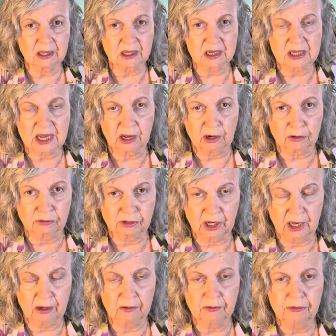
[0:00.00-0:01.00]
this out of
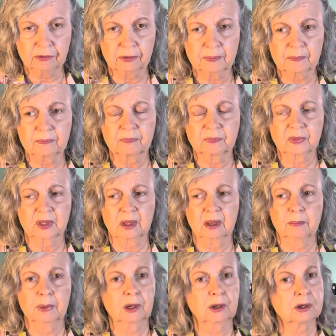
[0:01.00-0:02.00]
love
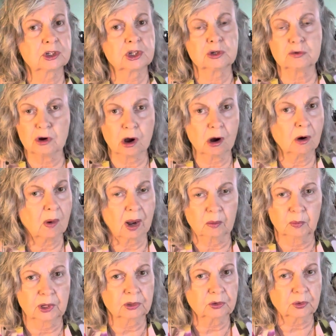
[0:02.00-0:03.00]
because you know I
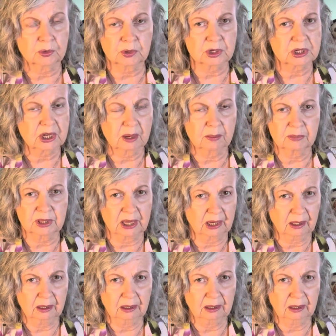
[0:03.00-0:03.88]
went through the same thing.